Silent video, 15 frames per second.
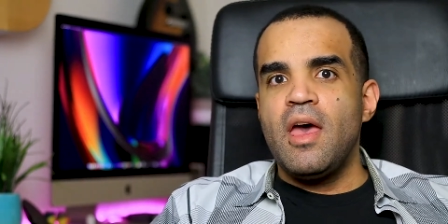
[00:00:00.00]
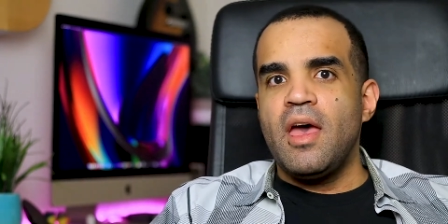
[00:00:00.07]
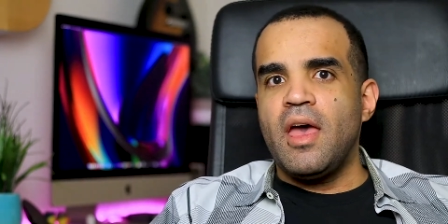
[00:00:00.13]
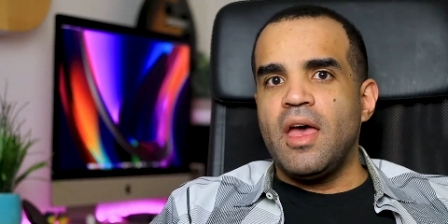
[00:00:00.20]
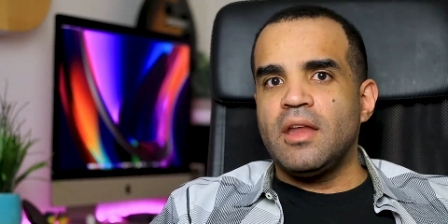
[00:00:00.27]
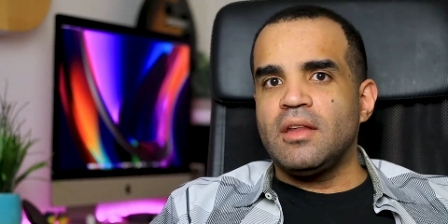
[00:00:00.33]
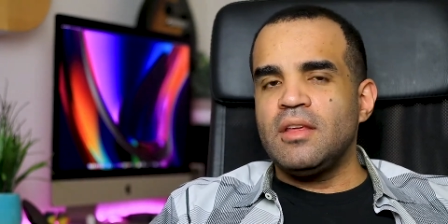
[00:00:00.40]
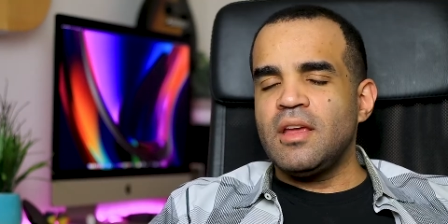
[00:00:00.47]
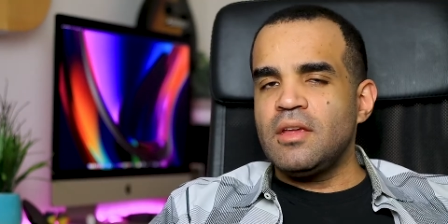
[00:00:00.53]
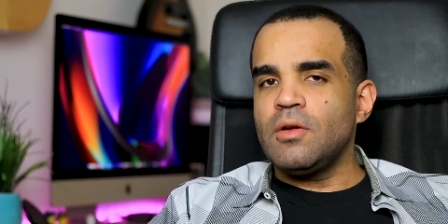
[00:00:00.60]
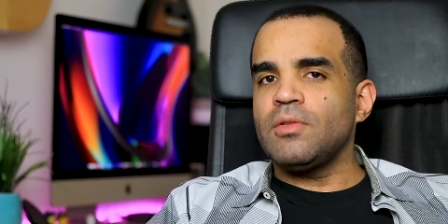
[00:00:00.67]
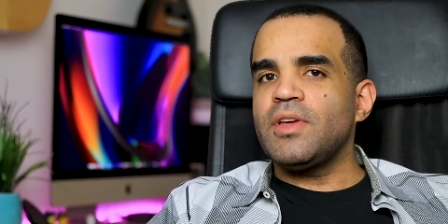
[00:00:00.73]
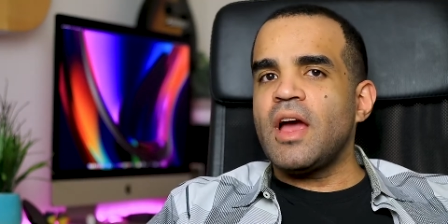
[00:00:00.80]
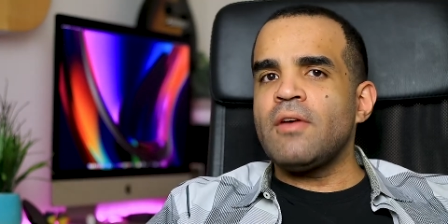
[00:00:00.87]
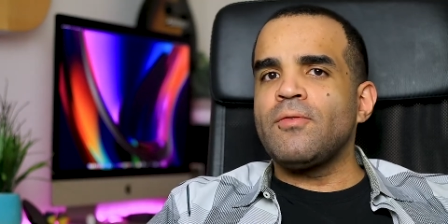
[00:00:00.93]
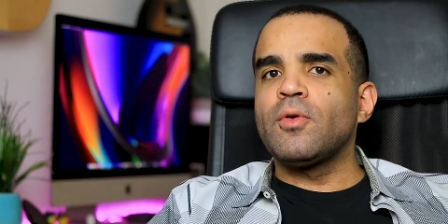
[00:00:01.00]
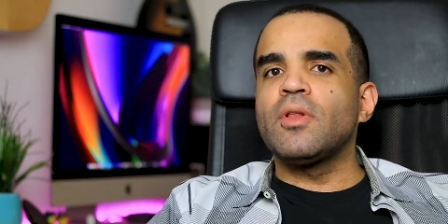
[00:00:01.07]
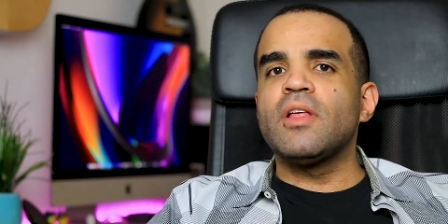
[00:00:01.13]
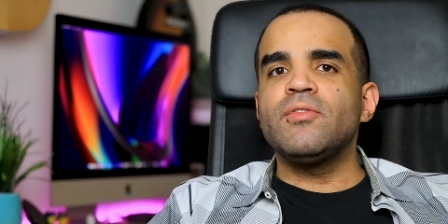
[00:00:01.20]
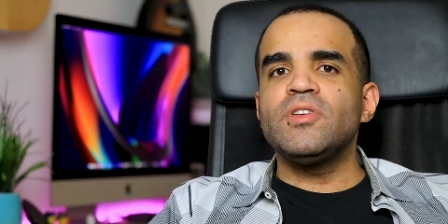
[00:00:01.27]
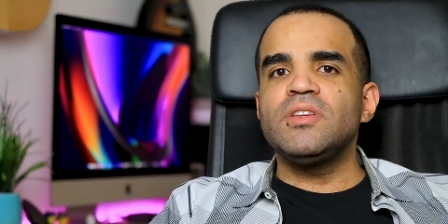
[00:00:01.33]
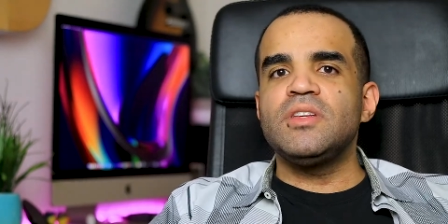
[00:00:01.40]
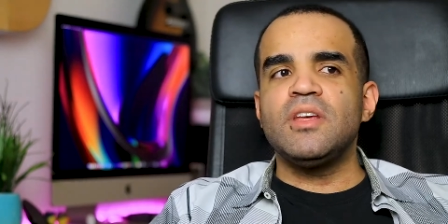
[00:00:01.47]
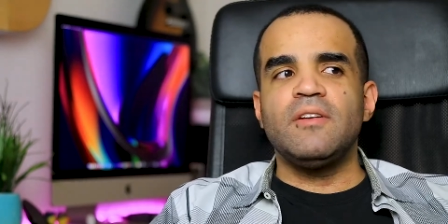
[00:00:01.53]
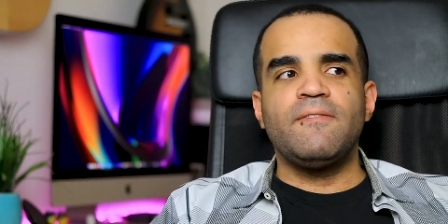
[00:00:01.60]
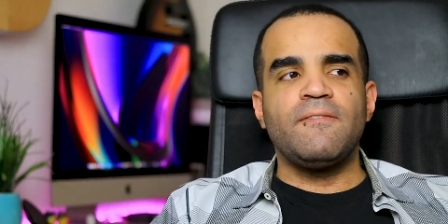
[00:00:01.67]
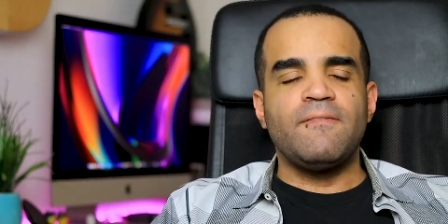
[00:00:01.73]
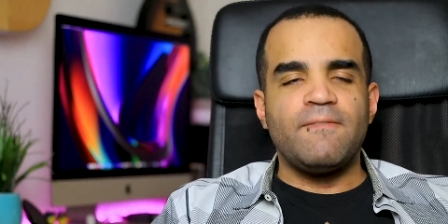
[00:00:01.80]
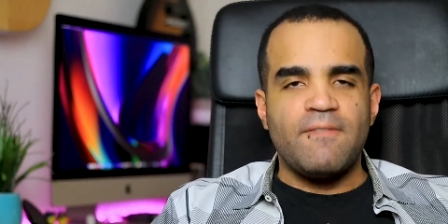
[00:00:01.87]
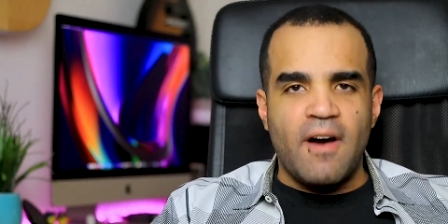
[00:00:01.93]
and the iPhone 11 did
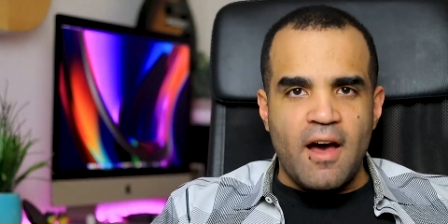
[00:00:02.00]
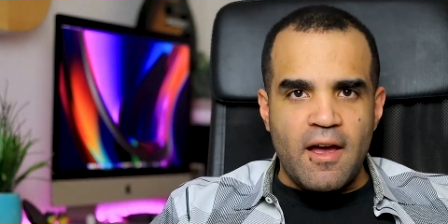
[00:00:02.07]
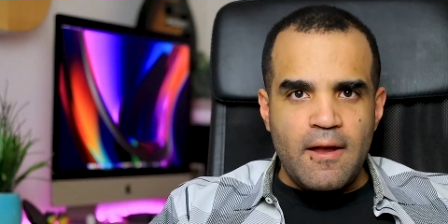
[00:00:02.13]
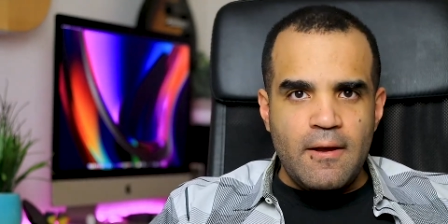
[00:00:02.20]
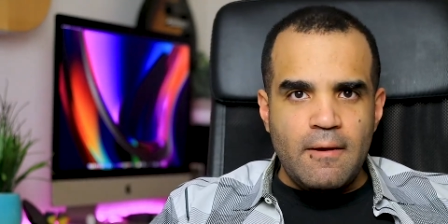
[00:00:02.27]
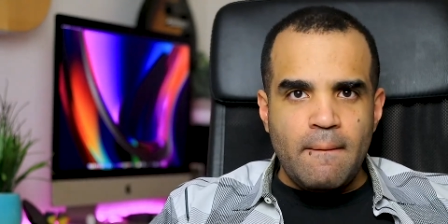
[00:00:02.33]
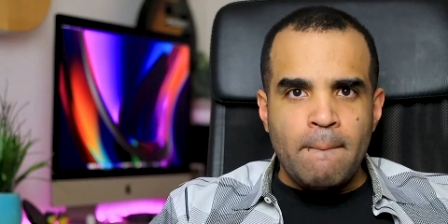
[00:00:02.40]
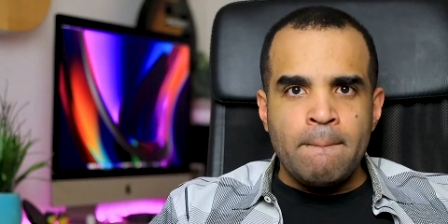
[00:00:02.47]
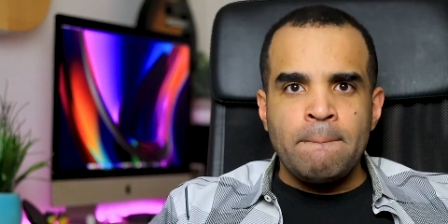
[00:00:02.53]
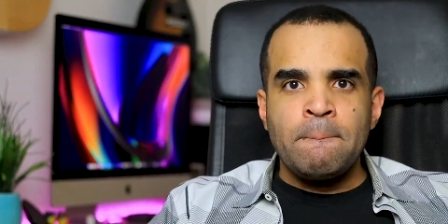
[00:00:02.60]
fine.